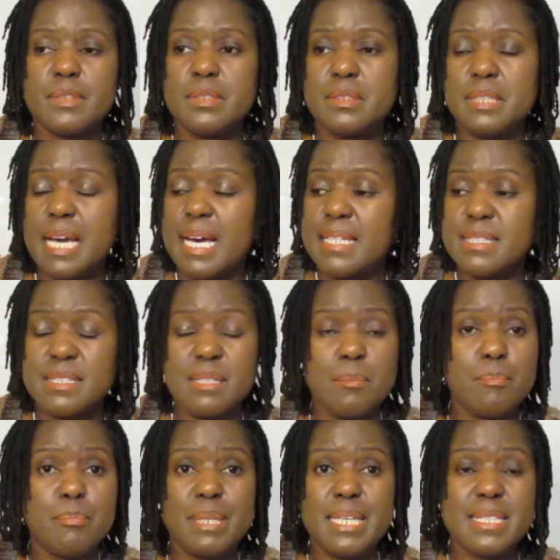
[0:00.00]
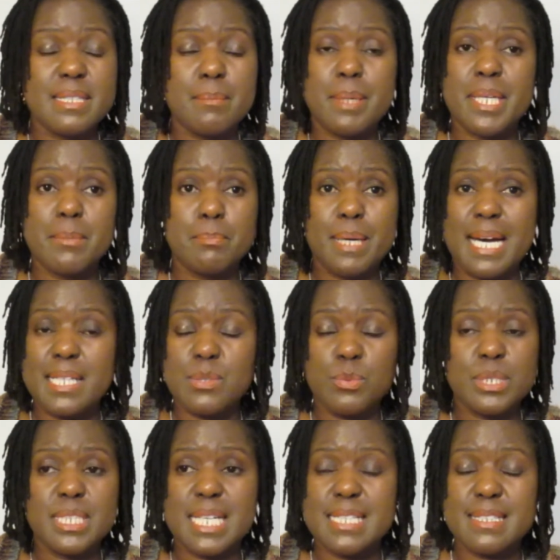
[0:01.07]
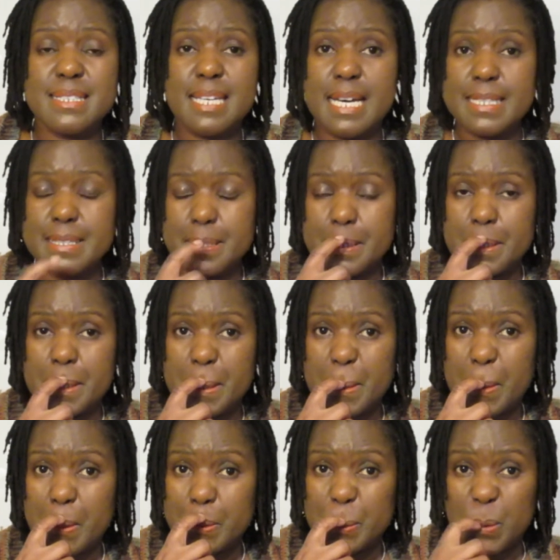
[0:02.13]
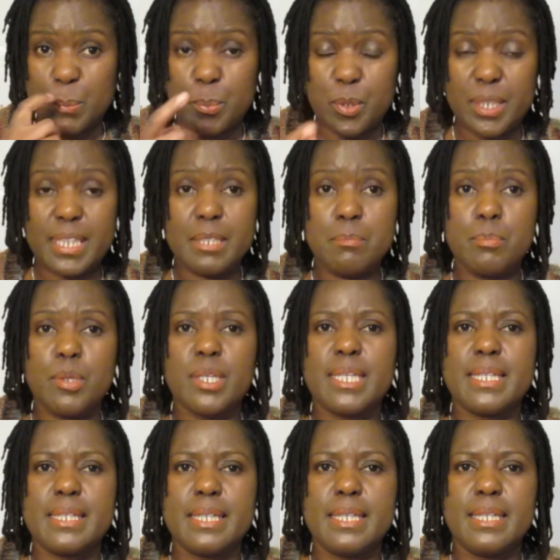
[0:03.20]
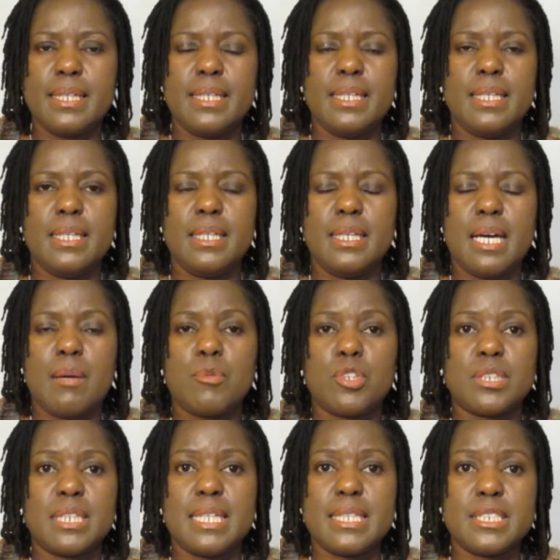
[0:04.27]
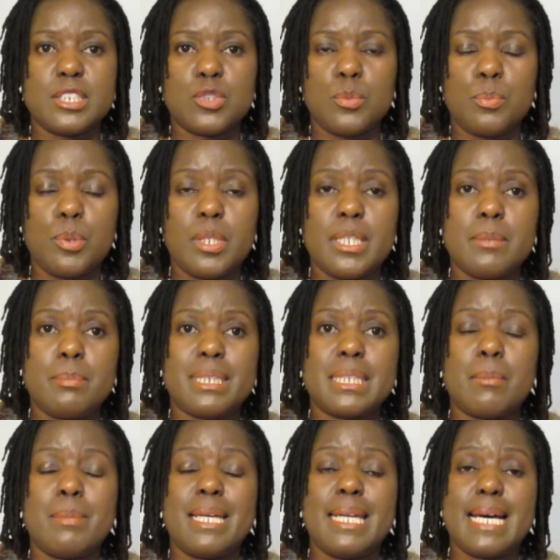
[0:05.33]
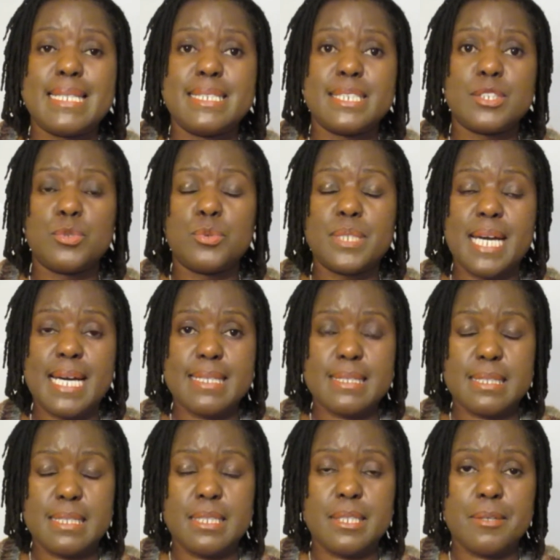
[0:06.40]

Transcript: dust, some place I might pass which has dust. Also pollen. I'm not allergic to pollen, but I'm allergic to dust.